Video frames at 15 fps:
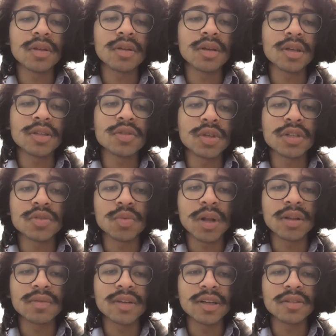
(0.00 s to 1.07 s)
is
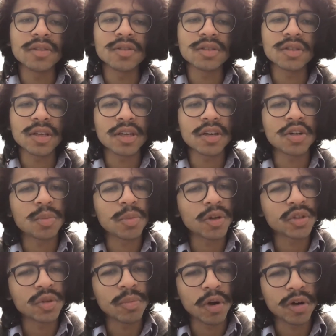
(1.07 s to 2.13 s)
relevant and there's like a
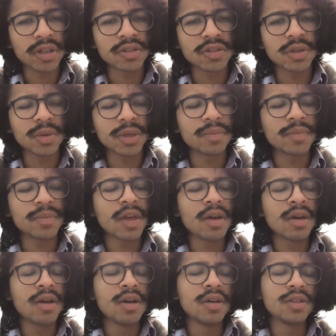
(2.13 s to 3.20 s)
commercial market to it.
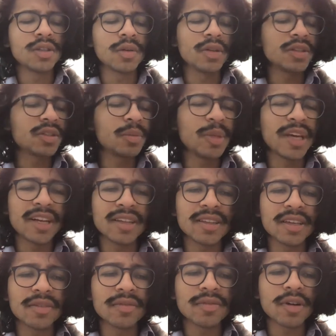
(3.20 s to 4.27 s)
So this could be
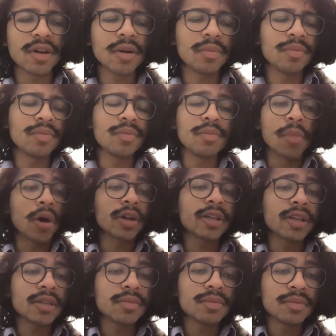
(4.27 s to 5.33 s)
anything from
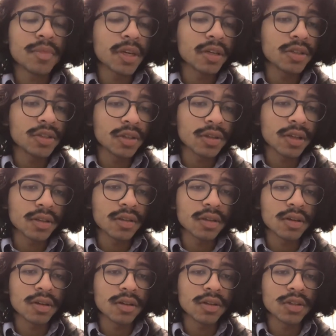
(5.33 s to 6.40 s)
marketing, making sure that
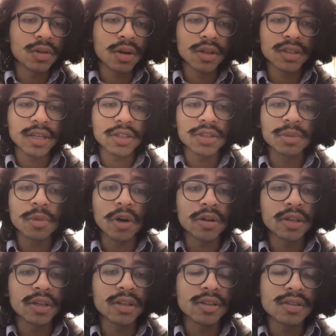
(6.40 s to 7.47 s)
the drug is actually
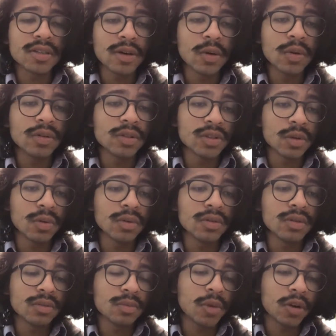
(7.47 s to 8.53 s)
marketed and sold,
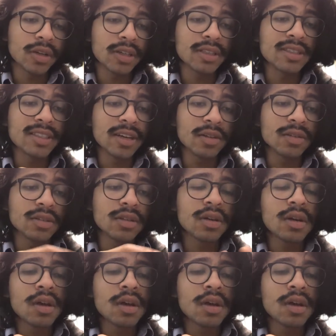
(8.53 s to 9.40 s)
marketing and sales.